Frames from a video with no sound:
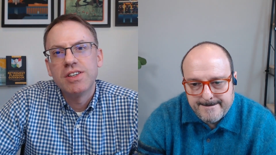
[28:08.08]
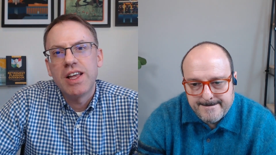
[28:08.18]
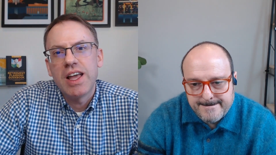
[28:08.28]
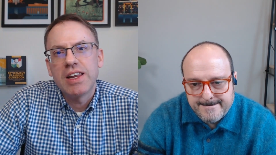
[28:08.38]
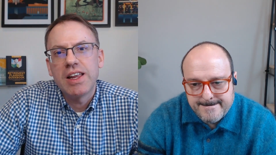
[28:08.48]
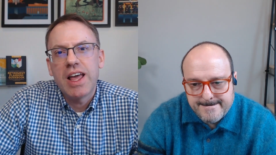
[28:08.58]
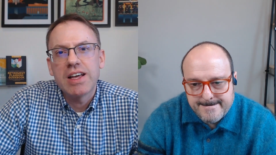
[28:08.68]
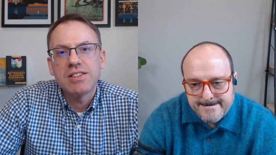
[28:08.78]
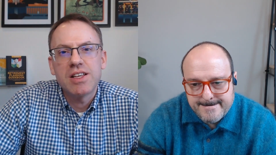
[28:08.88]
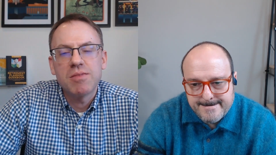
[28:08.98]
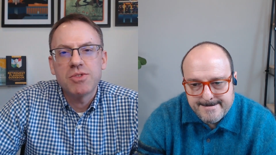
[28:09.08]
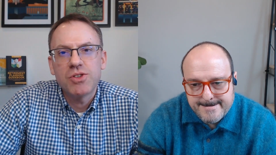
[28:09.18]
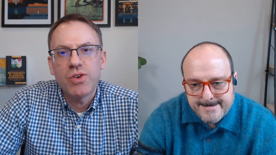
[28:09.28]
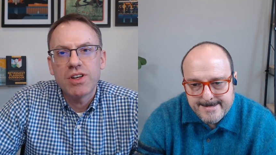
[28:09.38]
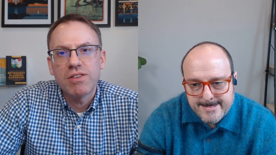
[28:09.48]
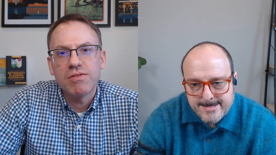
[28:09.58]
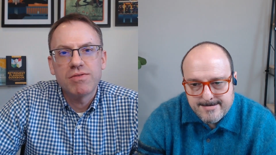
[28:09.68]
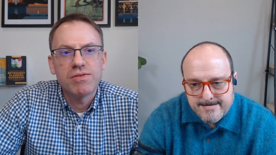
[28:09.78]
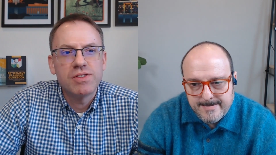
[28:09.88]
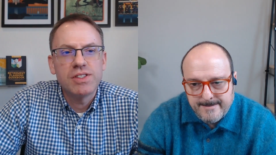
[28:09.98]
Speaker 1: and it has some sort of
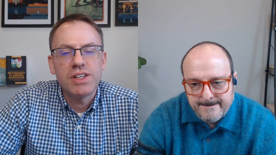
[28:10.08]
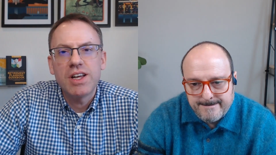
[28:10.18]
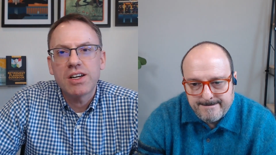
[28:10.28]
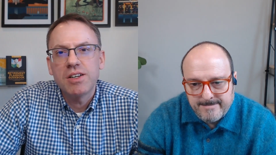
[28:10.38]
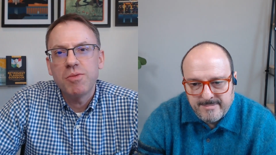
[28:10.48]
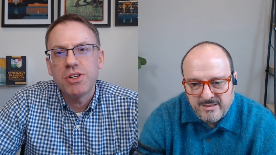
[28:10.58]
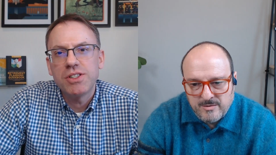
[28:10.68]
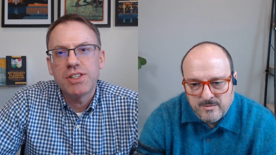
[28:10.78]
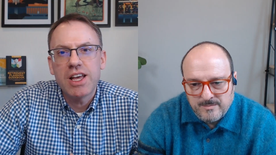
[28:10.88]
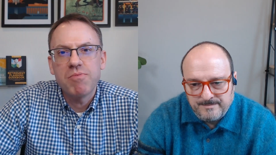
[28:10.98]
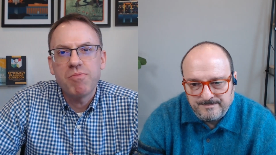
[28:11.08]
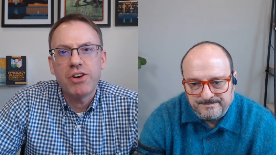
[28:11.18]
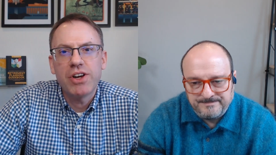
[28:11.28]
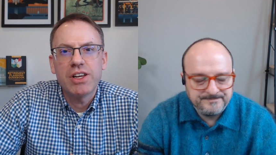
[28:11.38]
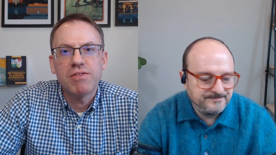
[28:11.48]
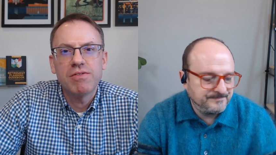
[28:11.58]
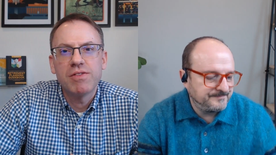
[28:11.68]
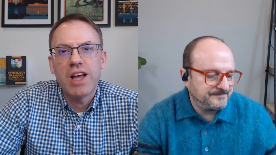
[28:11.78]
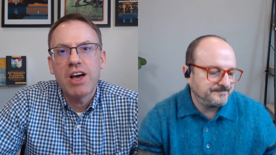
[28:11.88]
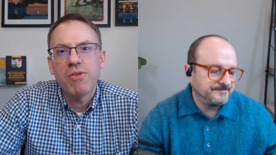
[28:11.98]
deductible type period of
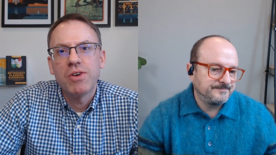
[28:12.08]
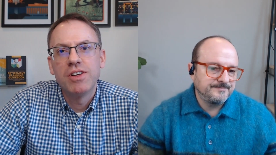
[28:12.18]
how